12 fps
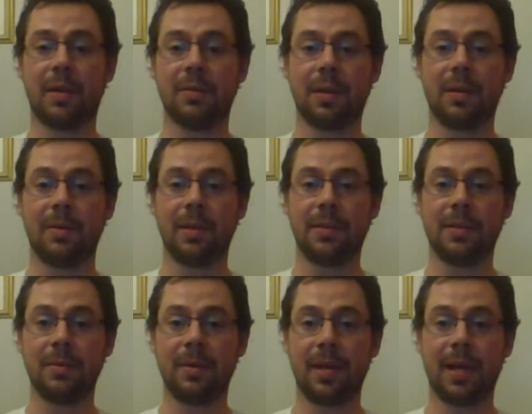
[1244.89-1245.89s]
that I was going
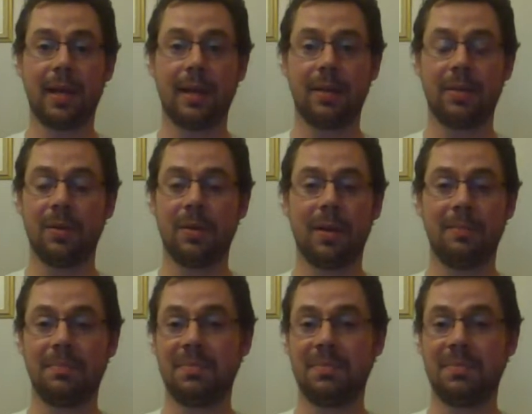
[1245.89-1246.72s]
to Headley Court,